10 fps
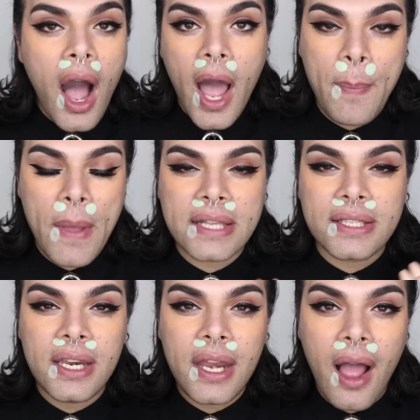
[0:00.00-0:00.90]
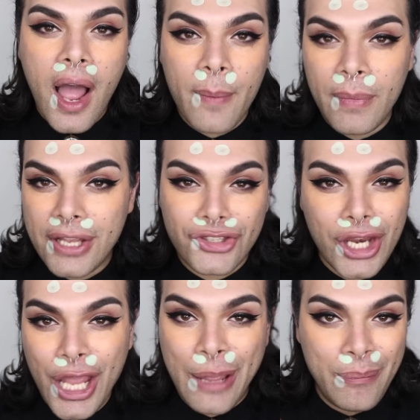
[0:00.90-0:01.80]
I personally, I'm
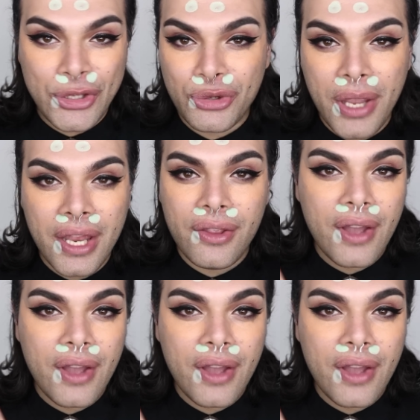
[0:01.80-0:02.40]
literally in between.